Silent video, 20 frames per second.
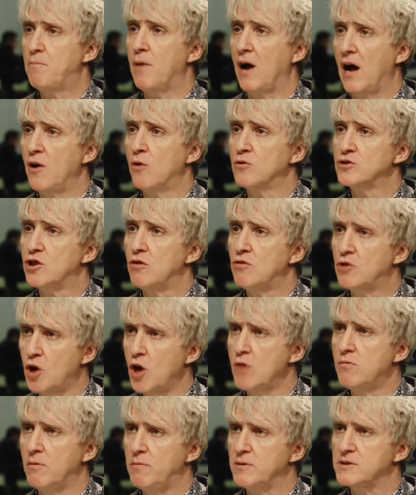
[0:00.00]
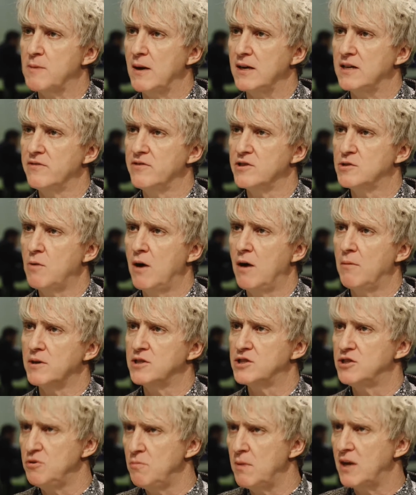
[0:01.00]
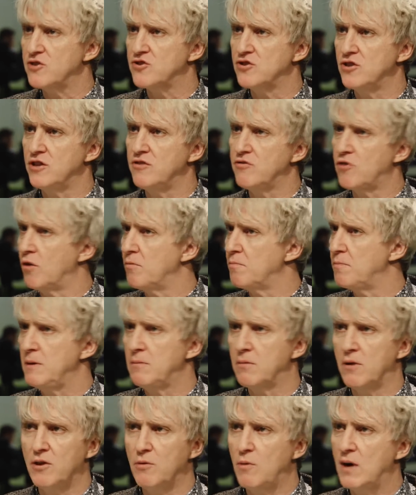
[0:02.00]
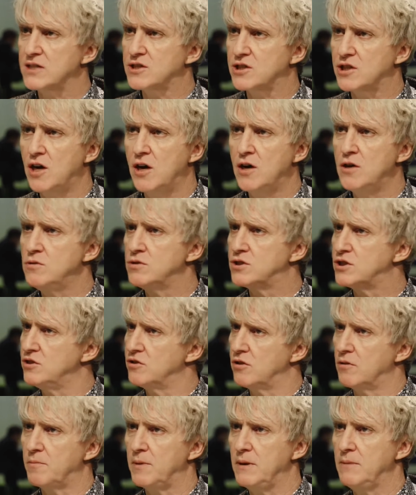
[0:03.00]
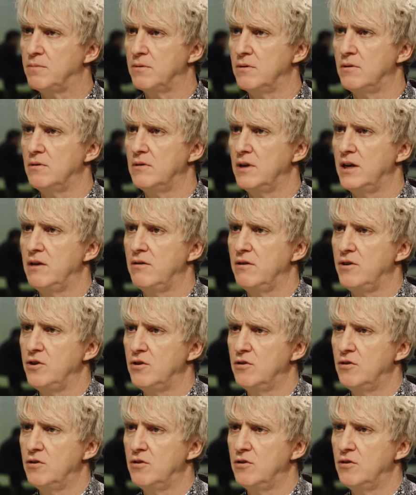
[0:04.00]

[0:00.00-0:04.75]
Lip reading: And also a global perspective as well, because you mentioned that you've got people on the West Coast and you've got people here in